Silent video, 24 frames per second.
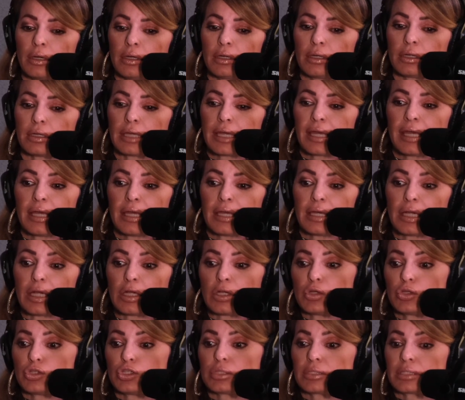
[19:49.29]
kid, and
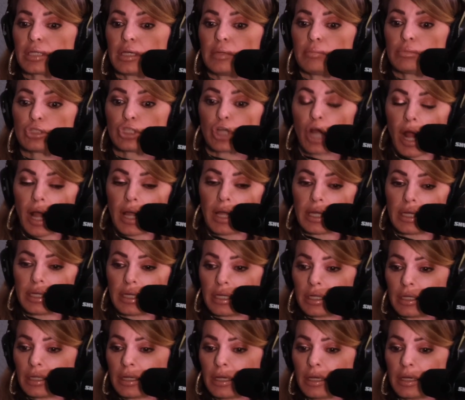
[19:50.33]
you just keep trying
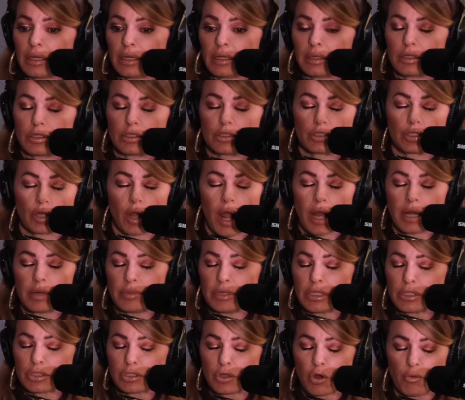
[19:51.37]
and try to be
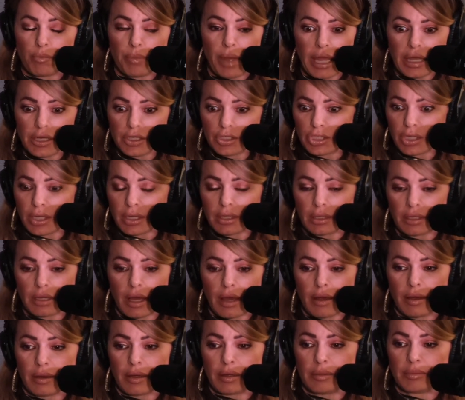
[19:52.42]
so patient
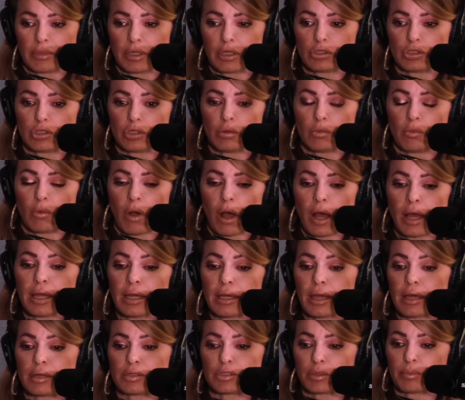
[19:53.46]
because you want
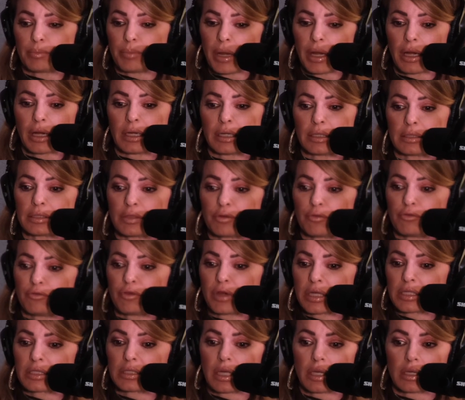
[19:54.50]
as a parent to
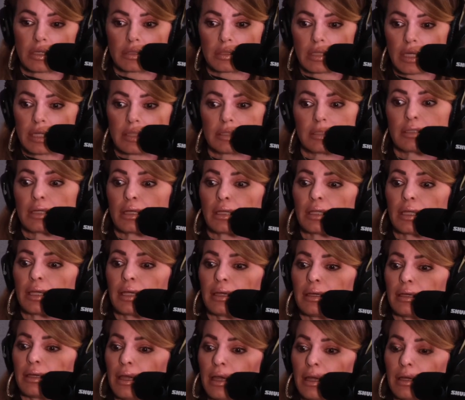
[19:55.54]
fix things
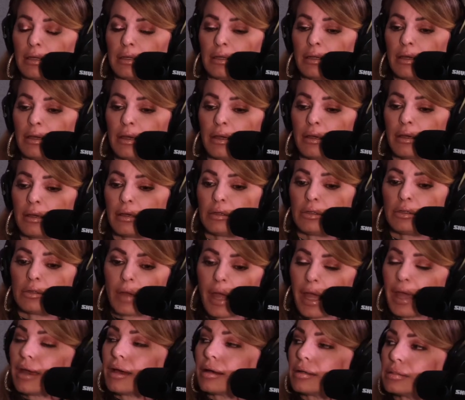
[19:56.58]
instantly, and you
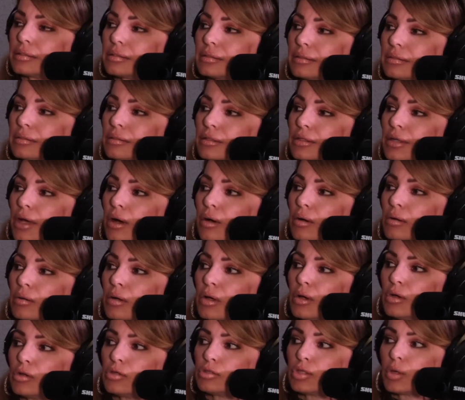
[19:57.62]
can't.
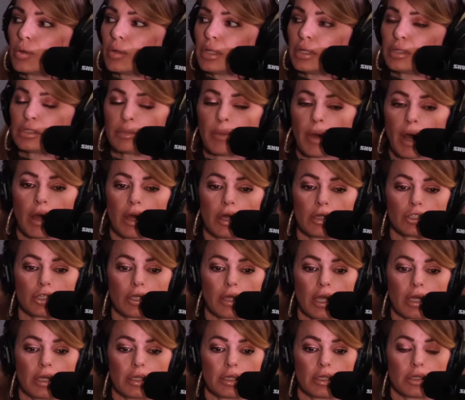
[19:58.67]
So it is about educating